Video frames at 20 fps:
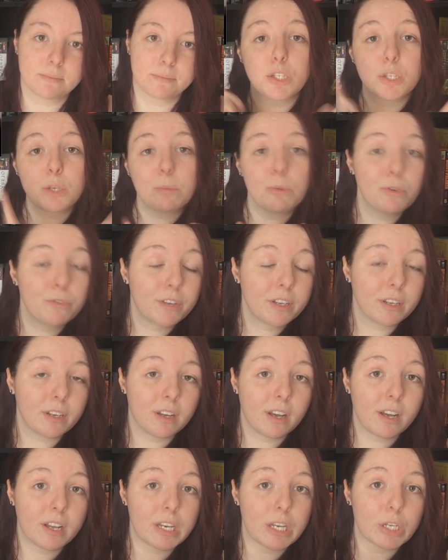So moving
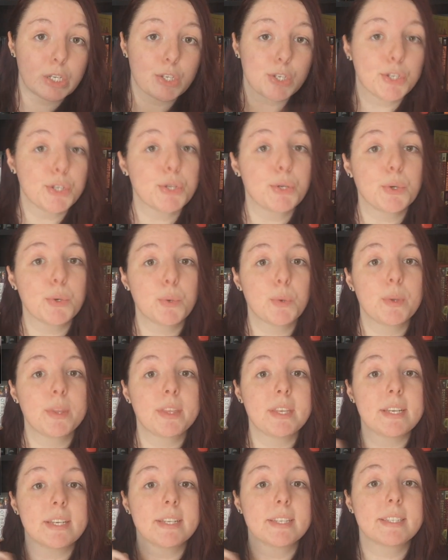on
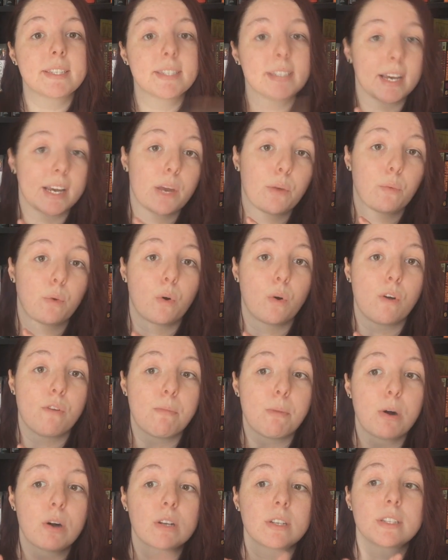to the second row
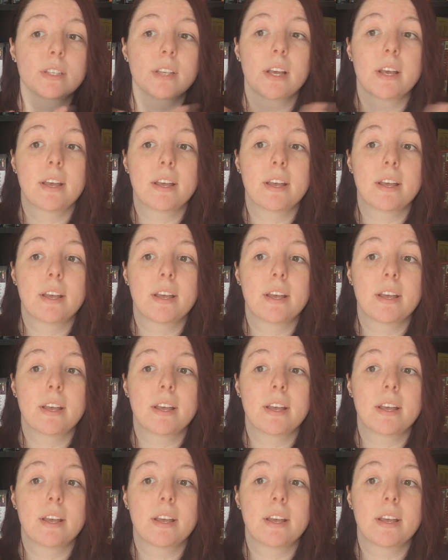of books,